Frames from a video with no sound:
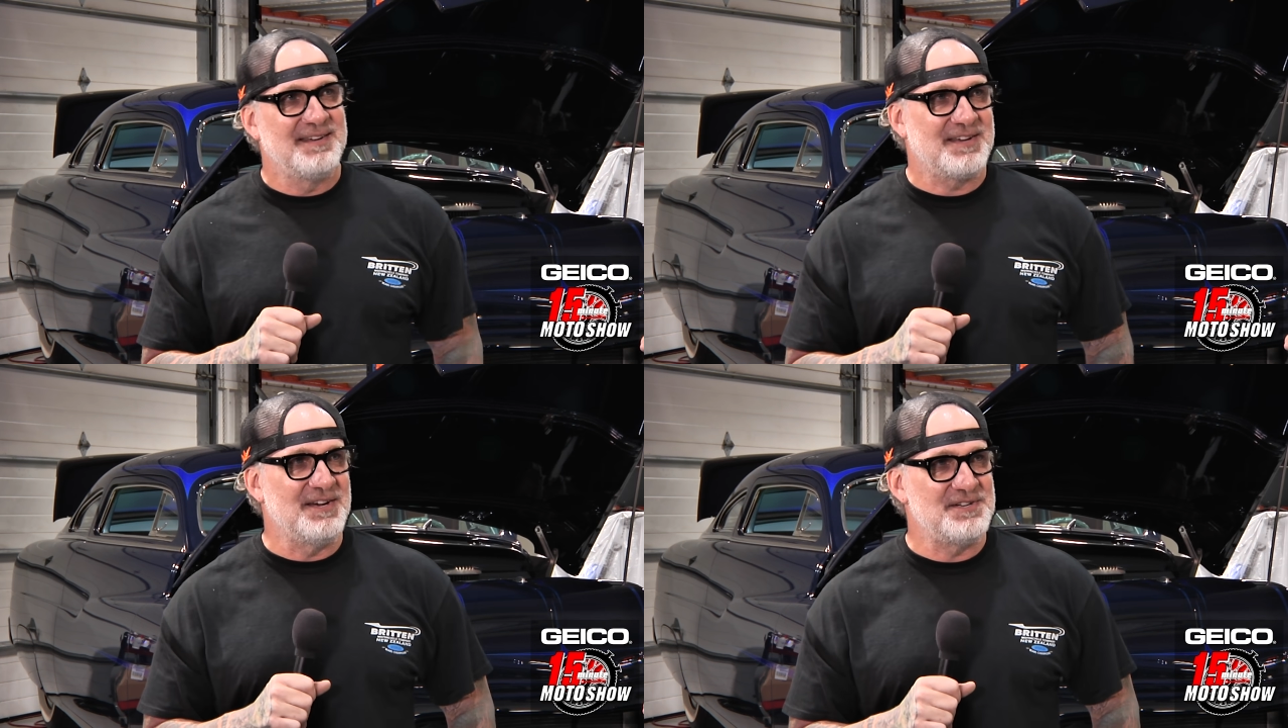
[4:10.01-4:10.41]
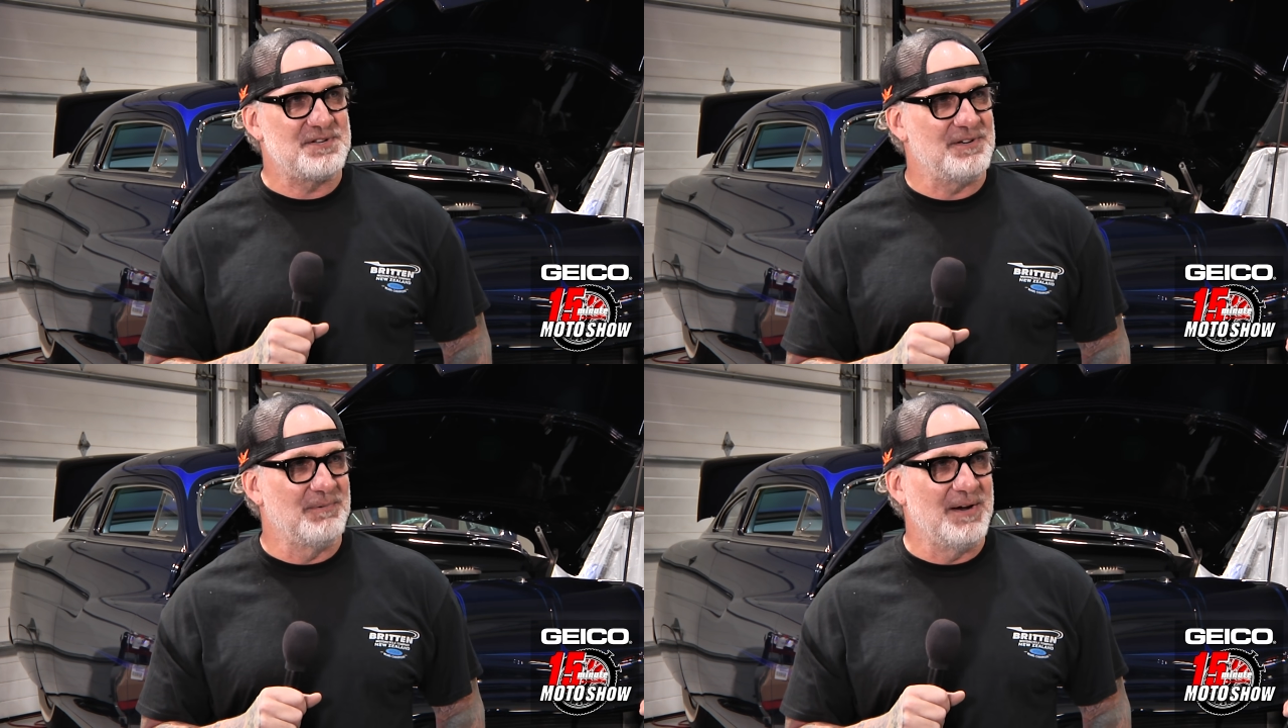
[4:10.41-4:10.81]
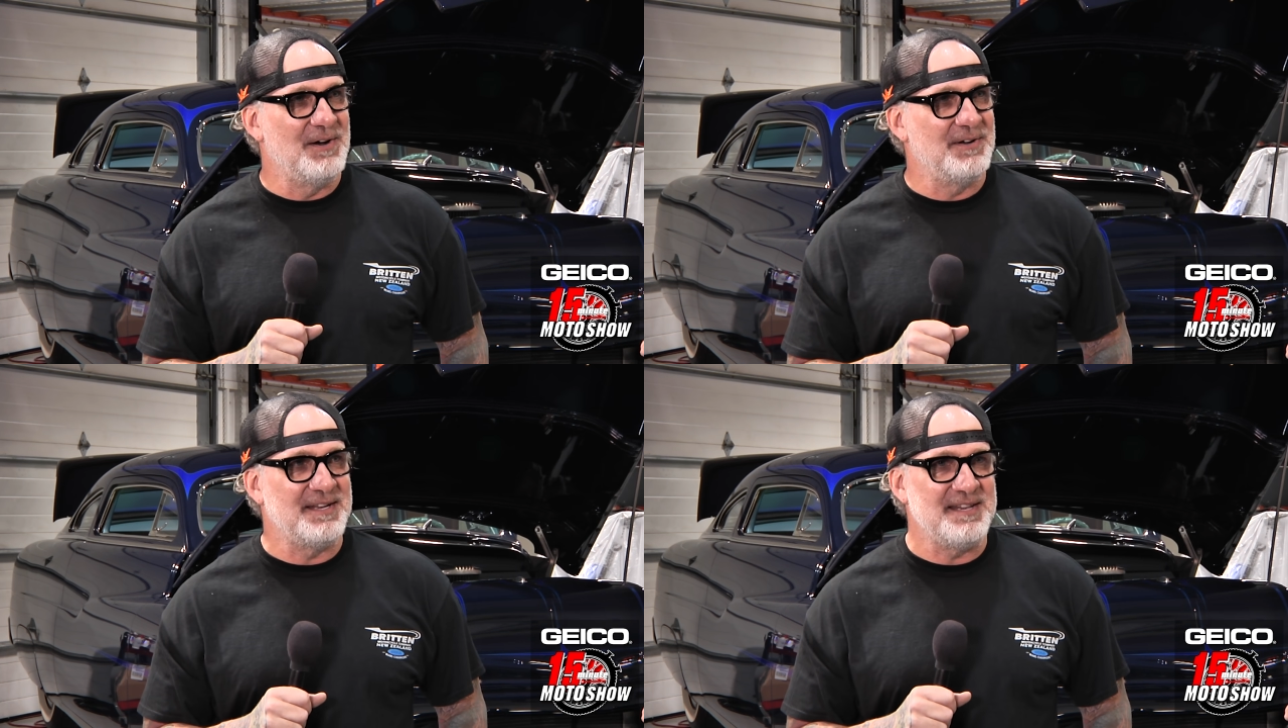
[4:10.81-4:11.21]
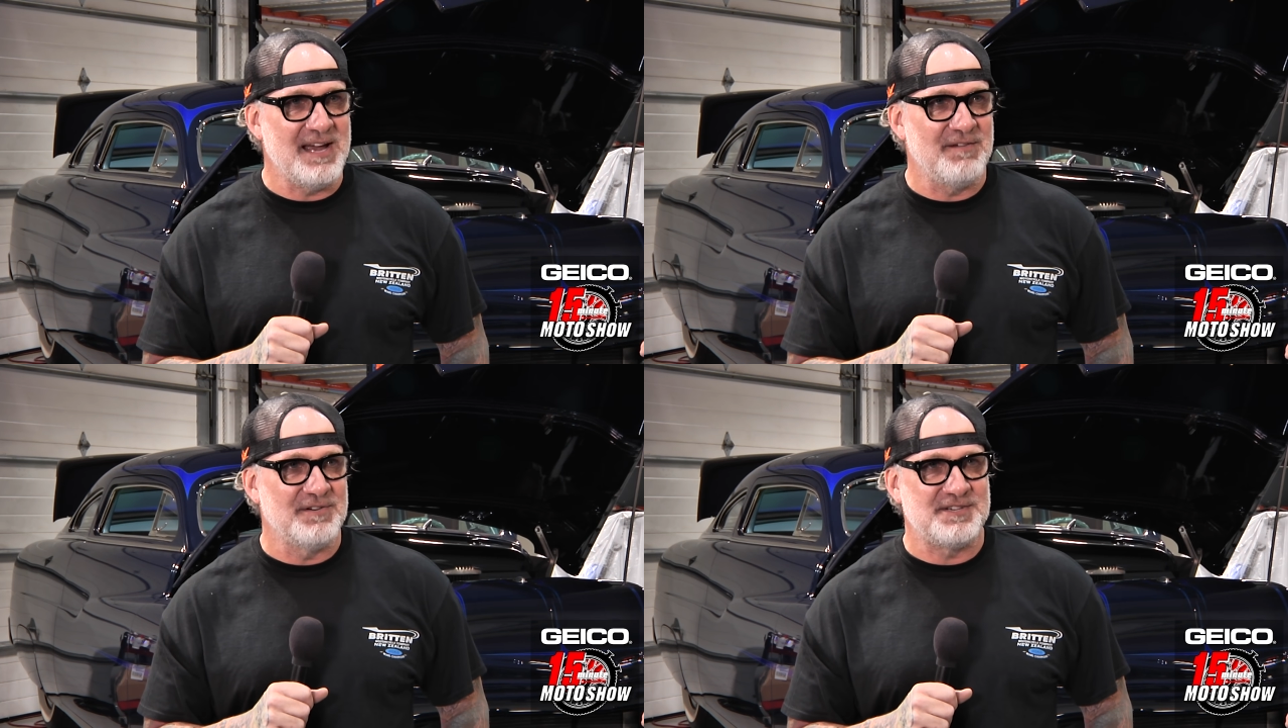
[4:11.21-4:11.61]
country road and
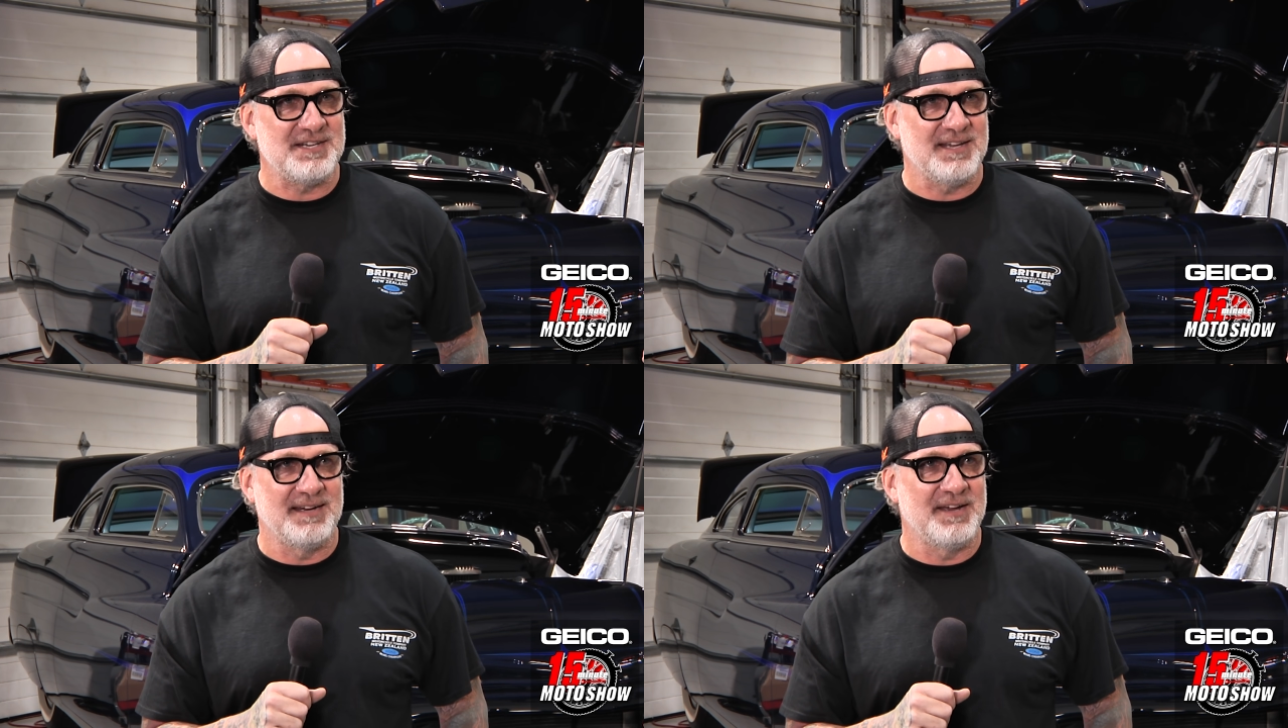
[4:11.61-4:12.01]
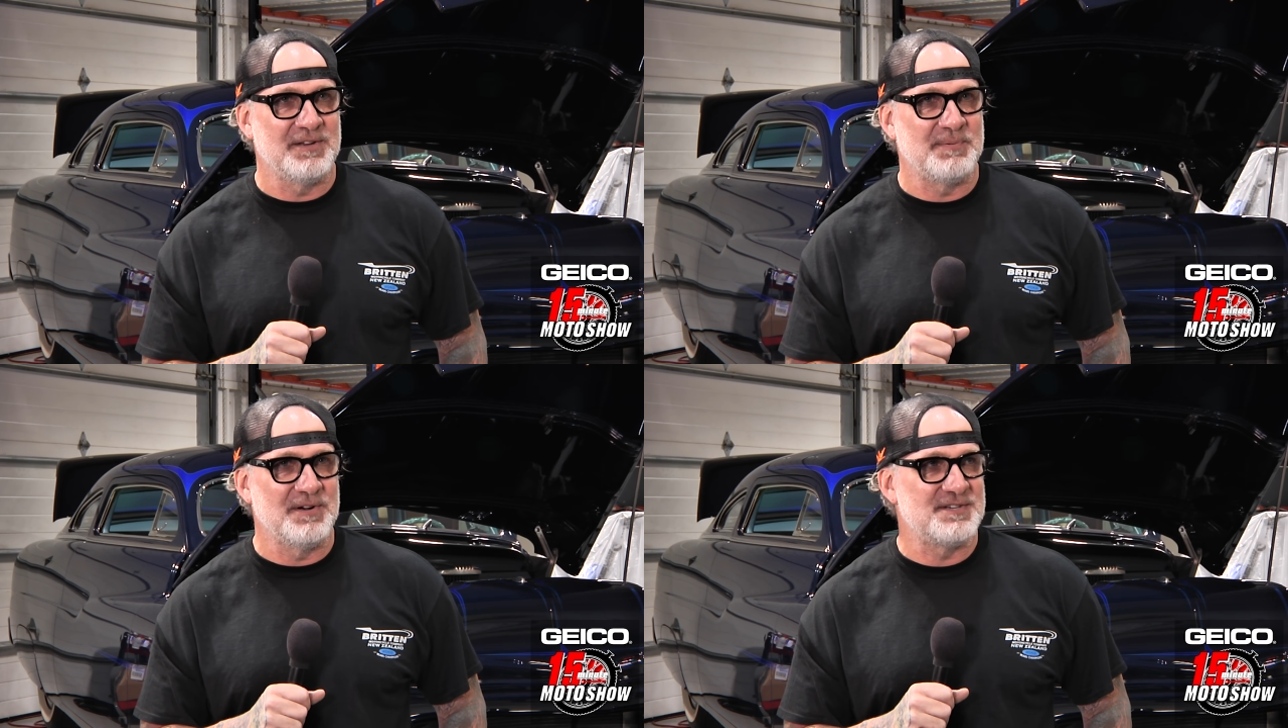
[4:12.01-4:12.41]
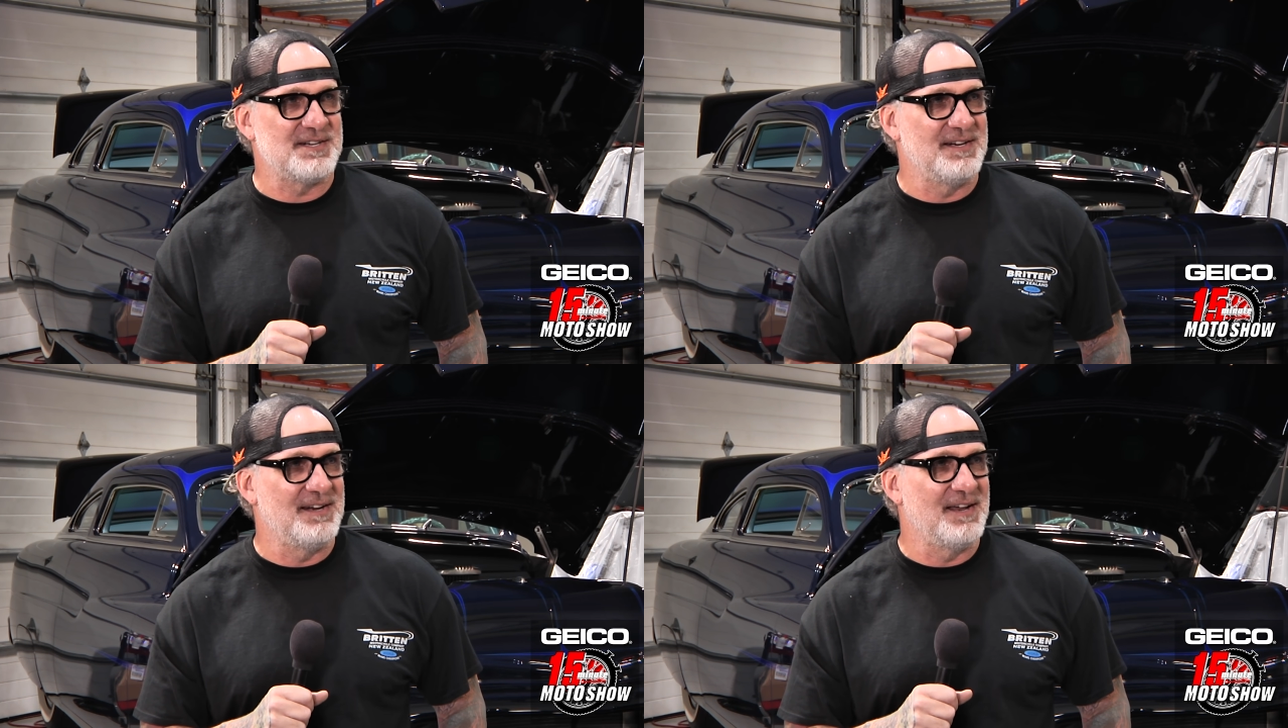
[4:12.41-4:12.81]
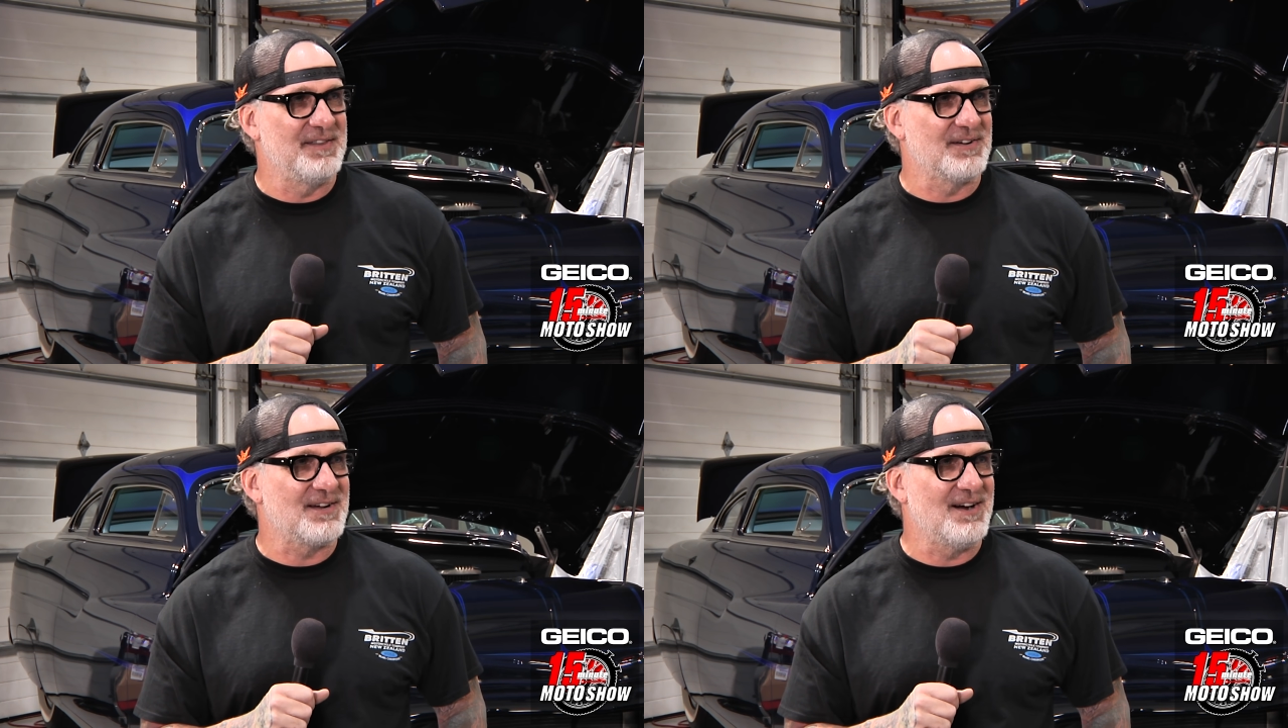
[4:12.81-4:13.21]
never seeing another person in
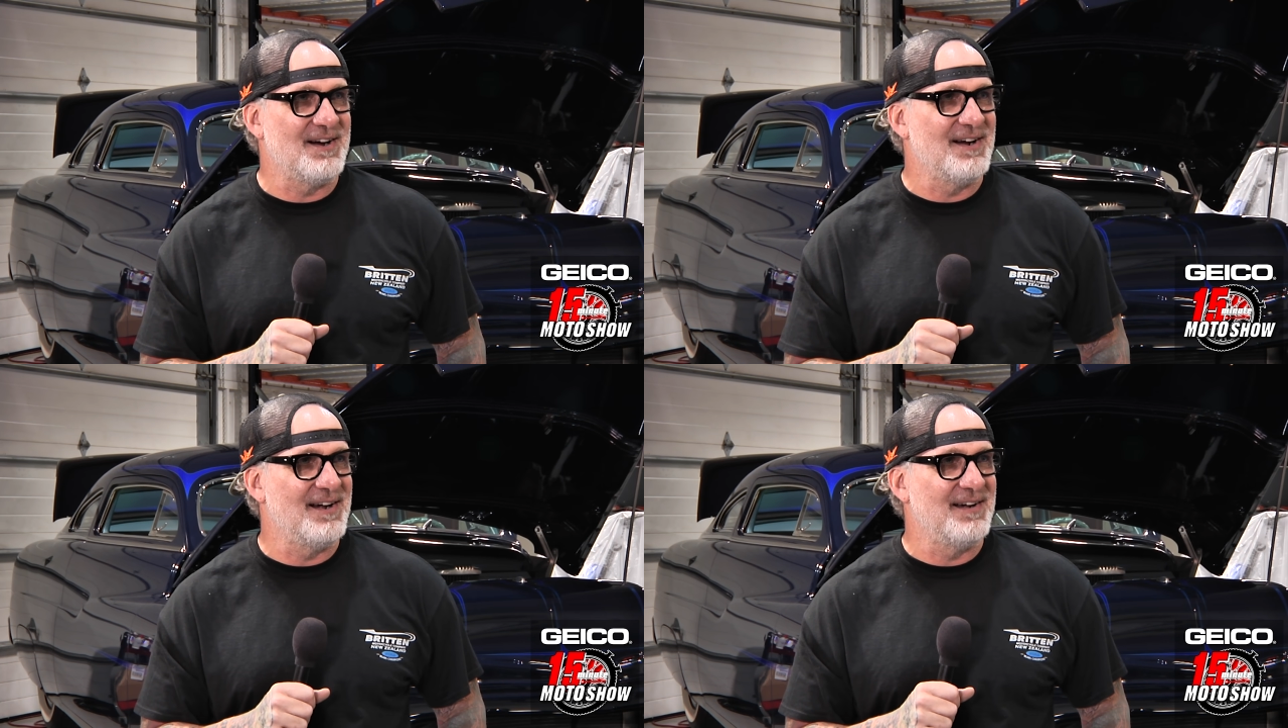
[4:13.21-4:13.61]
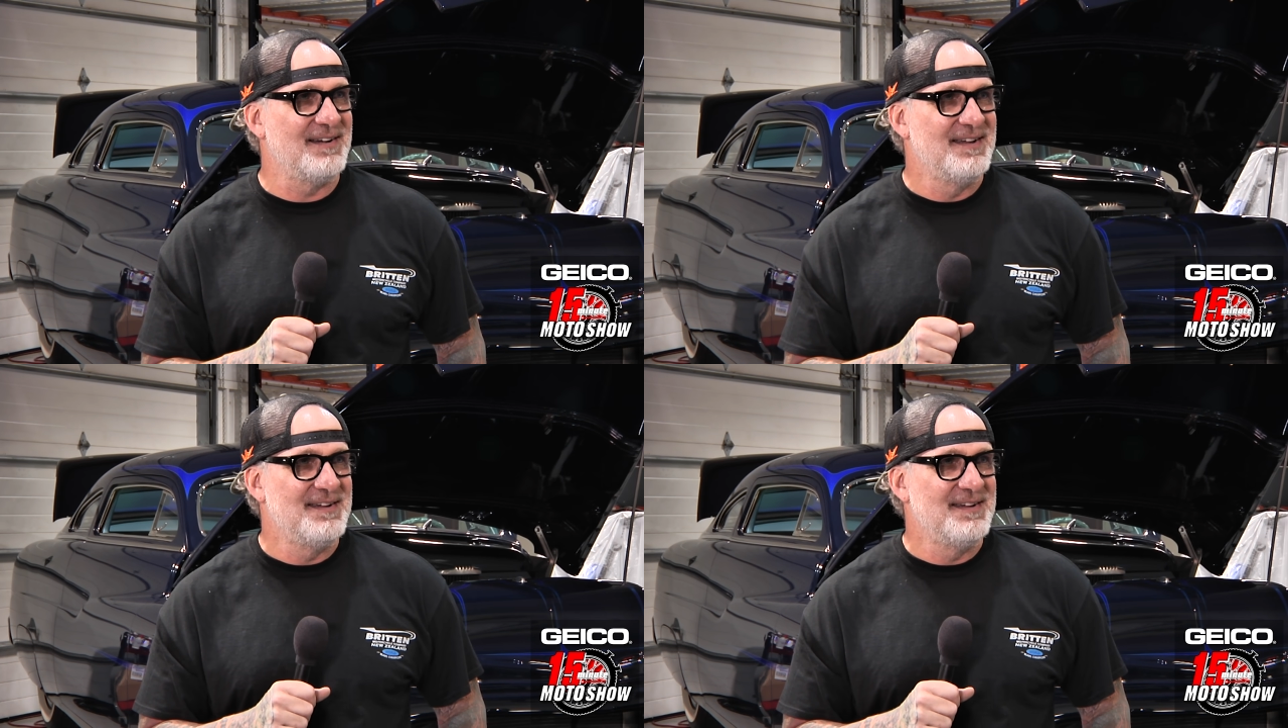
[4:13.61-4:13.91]
another car,